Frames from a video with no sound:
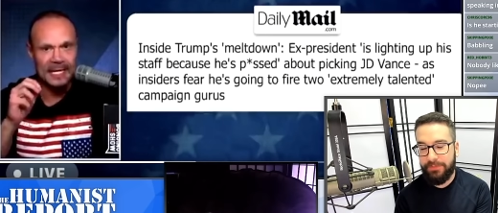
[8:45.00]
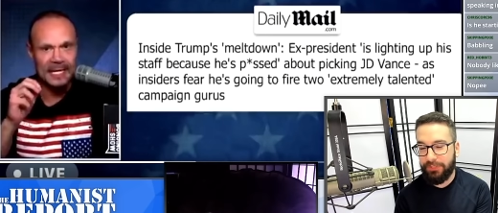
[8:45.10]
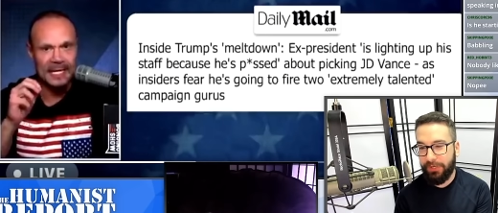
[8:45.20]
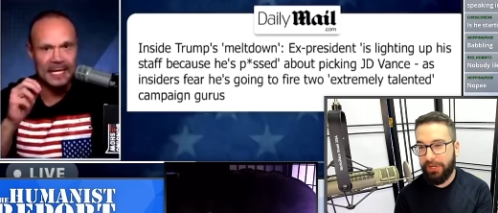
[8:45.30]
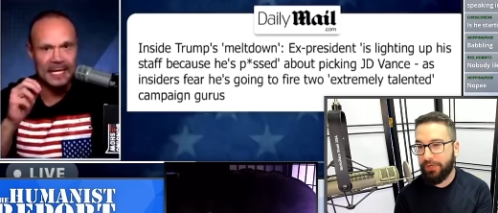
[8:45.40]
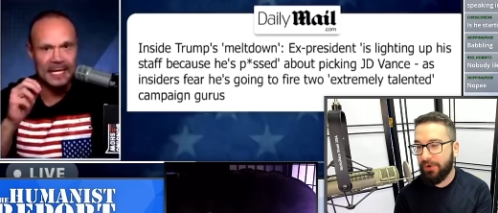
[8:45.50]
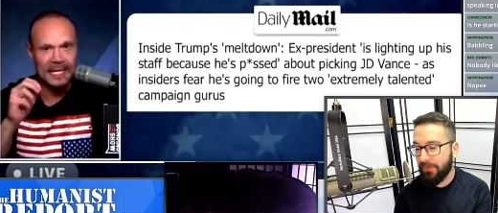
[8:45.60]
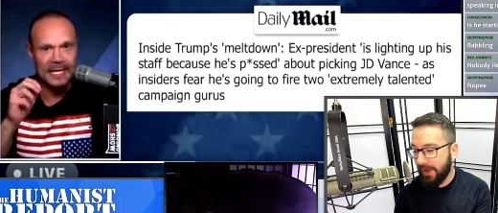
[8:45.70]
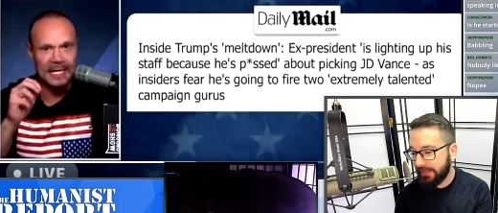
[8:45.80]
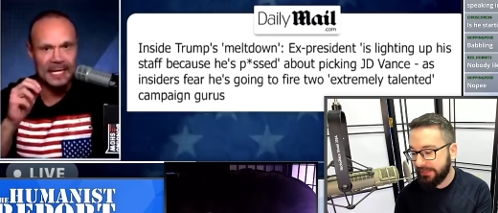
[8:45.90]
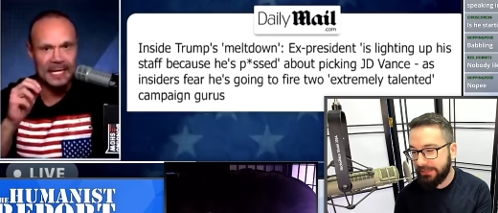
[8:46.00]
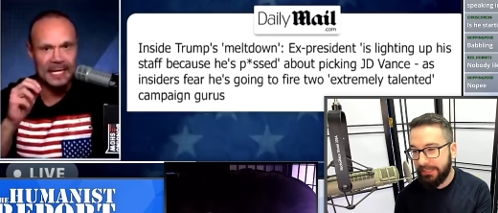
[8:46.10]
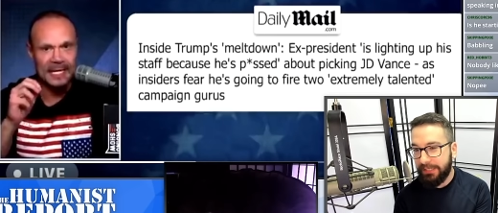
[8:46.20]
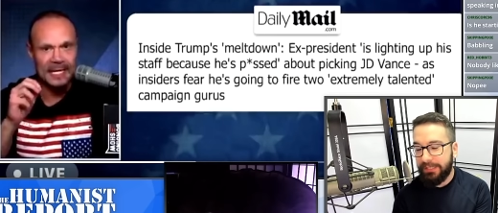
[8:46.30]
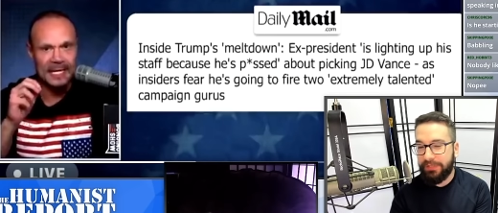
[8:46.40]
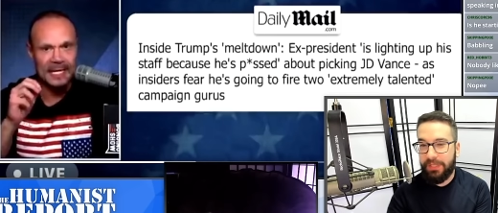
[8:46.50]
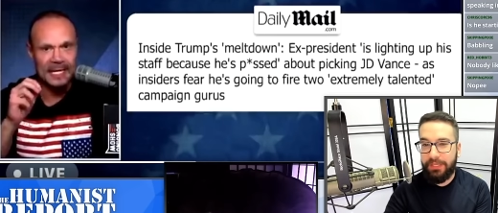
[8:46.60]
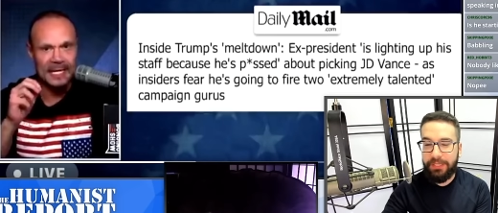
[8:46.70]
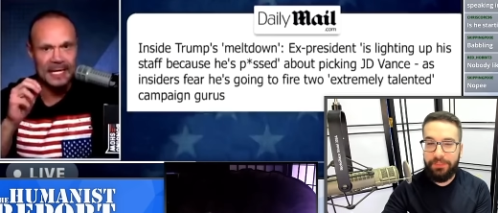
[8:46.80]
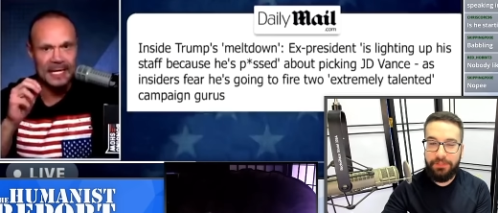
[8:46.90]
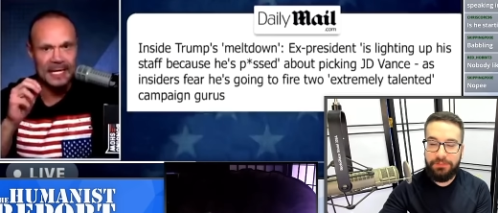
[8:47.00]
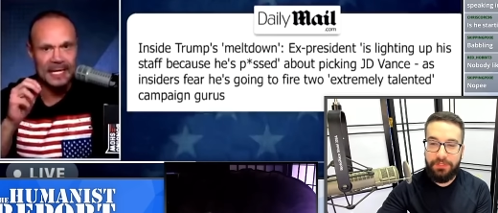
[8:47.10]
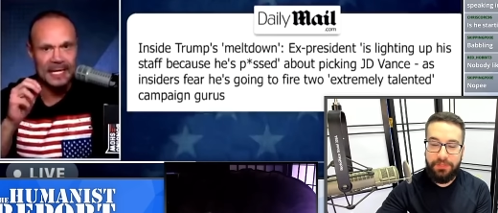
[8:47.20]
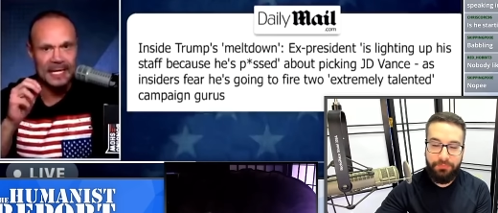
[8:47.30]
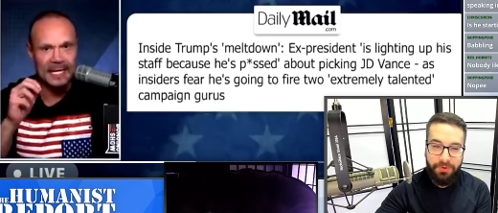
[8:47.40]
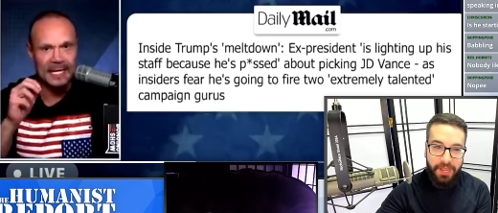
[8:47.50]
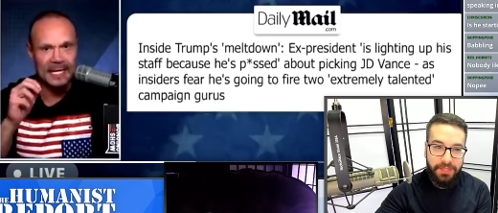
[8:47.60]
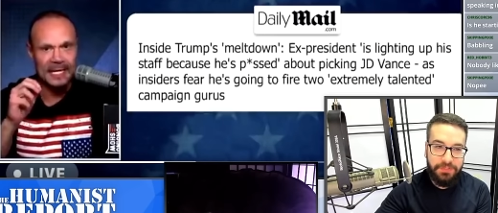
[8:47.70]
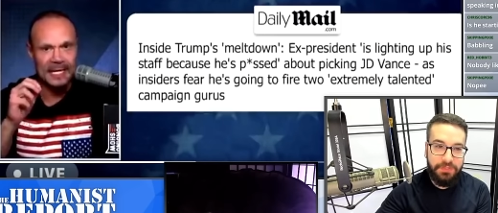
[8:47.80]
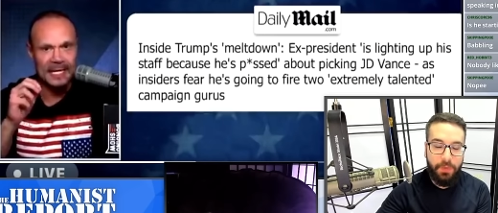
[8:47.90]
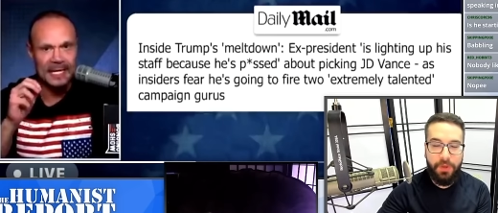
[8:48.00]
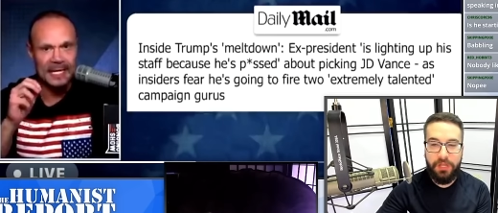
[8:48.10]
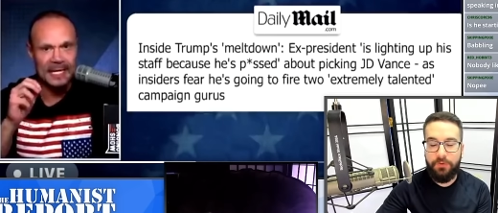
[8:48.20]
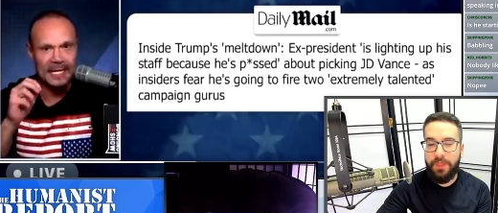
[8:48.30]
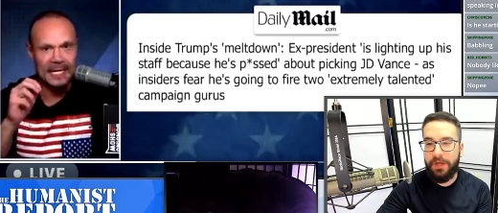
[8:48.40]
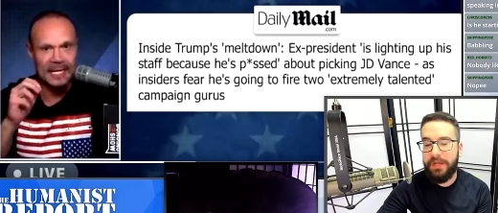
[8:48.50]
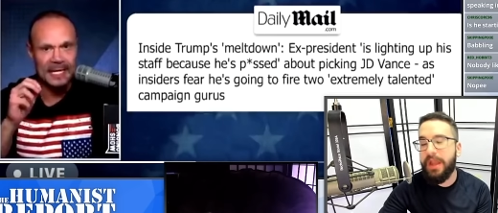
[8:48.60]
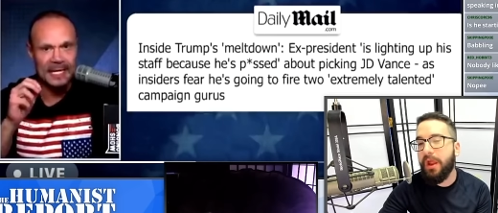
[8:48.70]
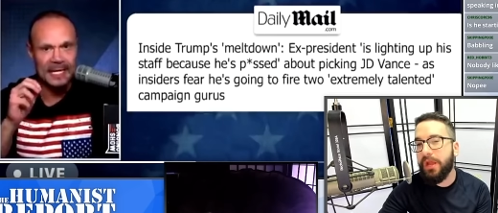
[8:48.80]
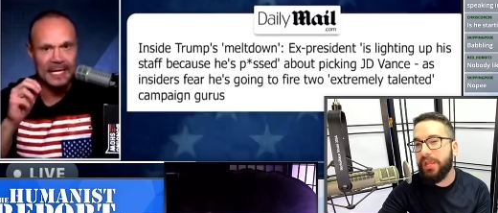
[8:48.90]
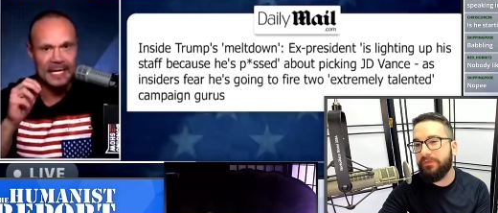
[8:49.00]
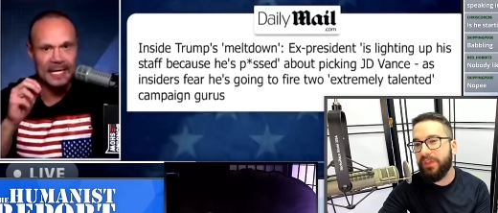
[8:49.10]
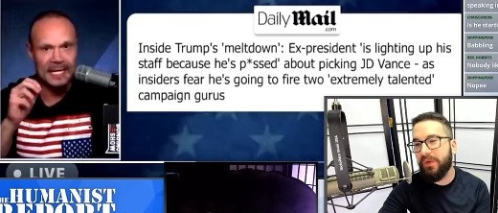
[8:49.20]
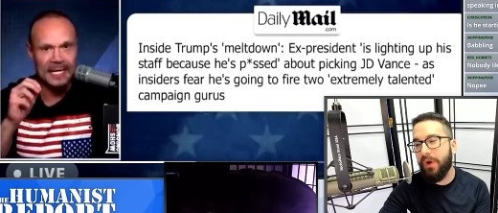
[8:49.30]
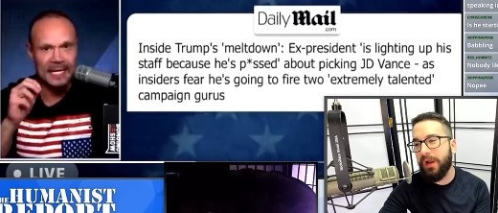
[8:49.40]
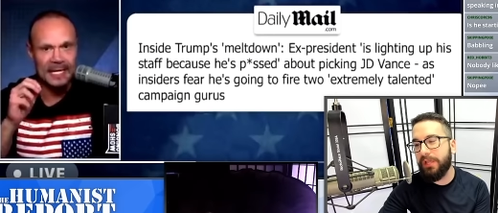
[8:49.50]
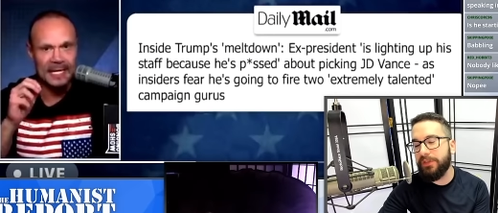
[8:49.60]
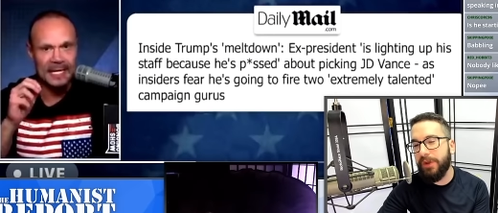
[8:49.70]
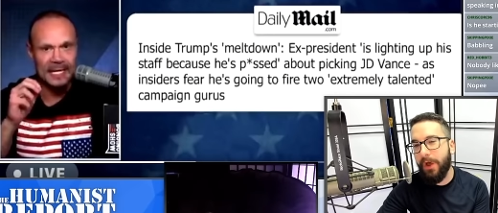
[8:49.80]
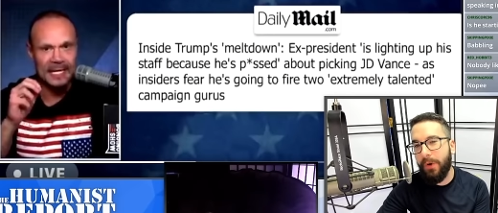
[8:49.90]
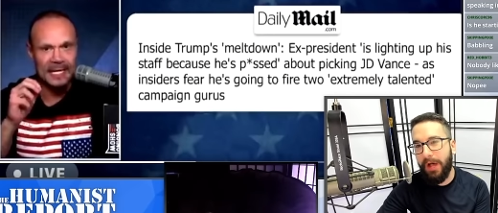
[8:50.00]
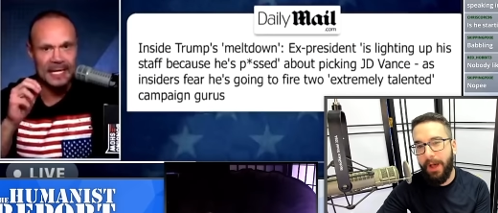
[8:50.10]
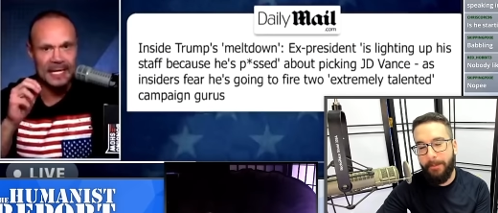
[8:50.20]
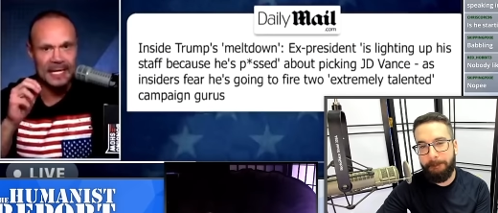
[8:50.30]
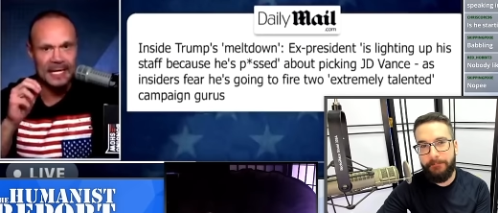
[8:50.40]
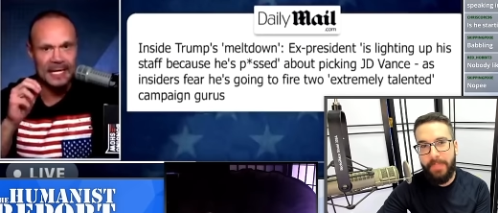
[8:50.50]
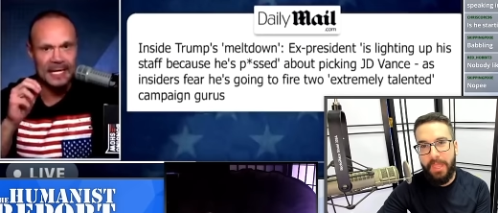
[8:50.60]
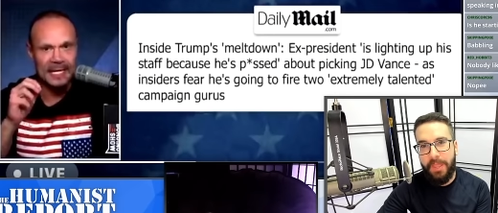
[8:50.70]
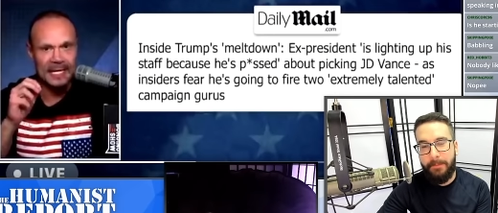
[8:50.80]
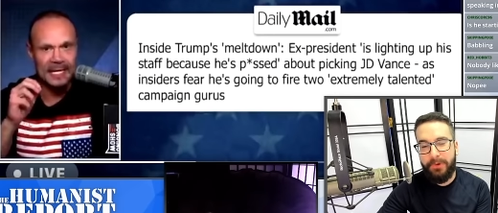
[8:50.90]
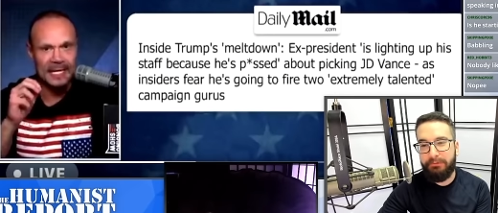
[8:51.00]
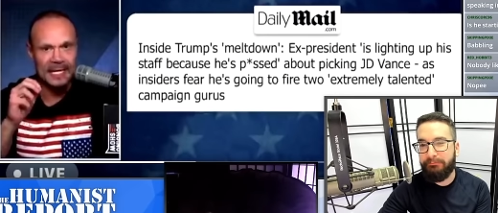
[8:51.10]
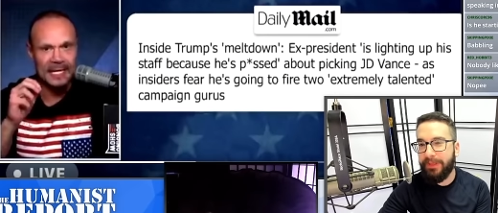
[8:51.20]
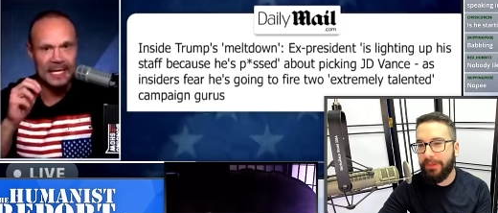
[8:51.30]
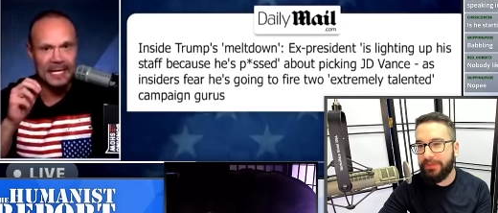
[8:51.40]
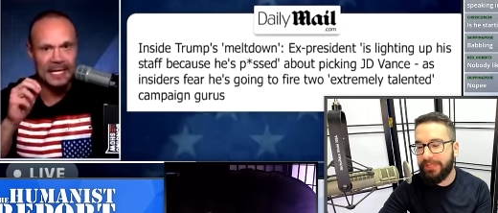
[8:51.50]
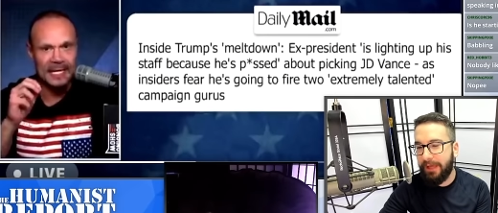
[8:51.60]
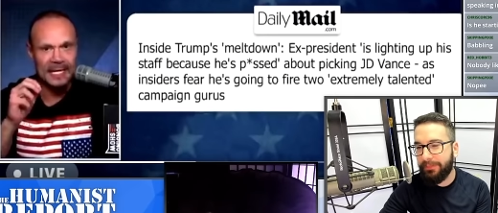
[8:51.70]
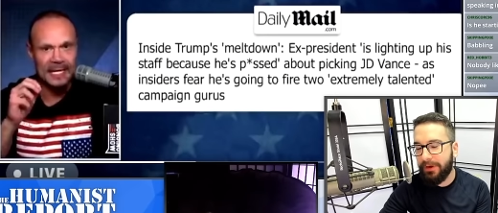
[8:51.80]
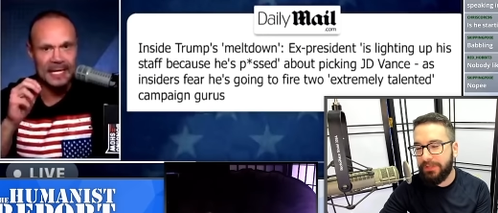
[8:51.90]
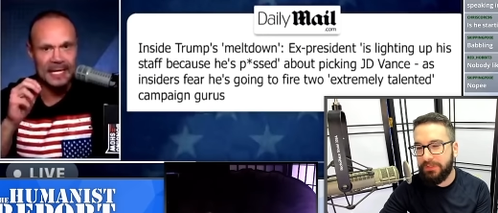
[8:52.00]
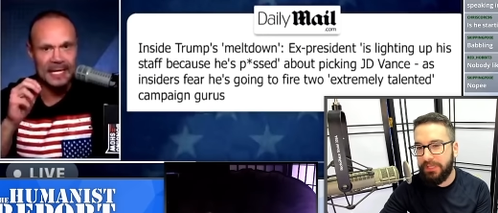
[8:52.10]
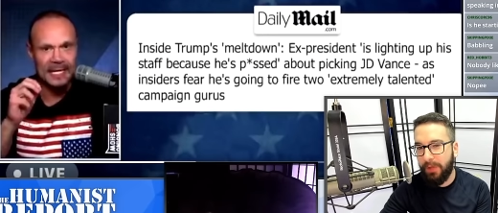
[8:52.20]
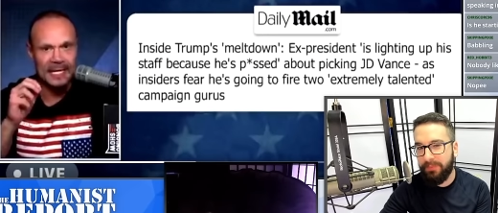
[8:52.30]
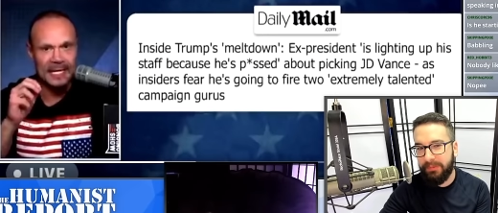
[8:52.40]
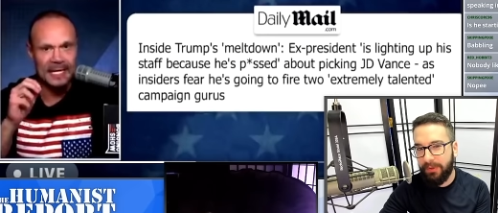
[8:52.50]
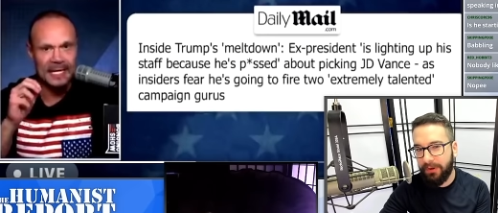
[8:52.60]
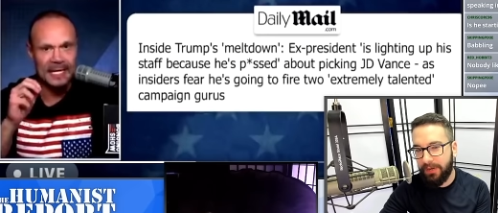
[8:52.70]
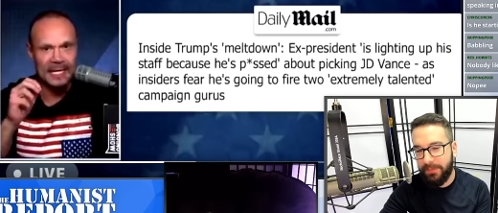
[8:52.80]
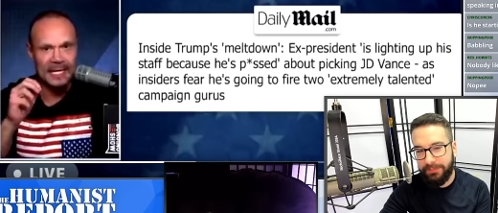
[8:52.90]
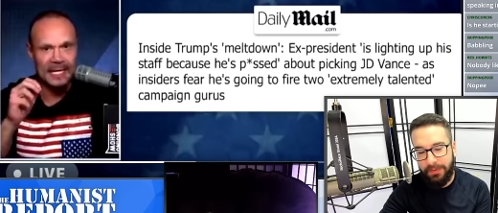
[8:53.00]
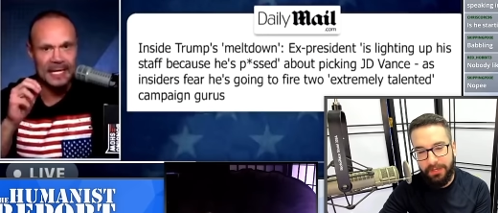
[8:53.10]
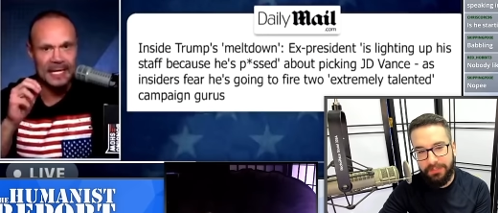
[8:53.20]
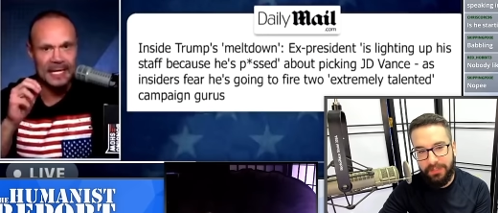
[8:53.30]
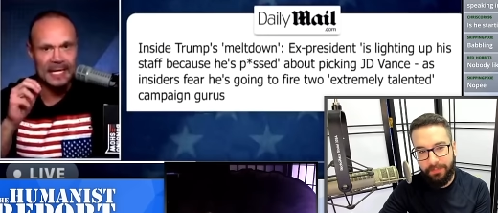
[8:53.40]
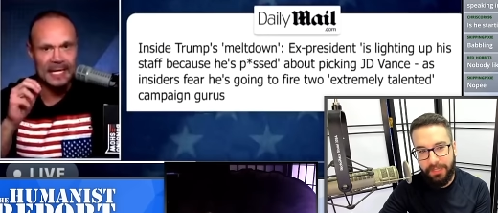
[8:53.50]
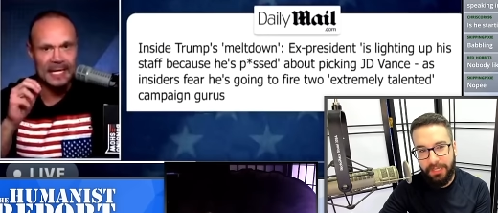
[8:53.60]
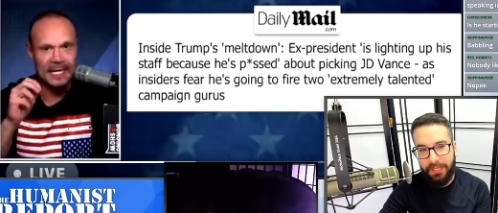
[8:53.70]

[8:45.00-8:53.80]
Speaker 1: they're incorrect. They leak things to the press. They want to create a narrative. They want to, you know, um, put feelers out there to see how people are going to respond to something.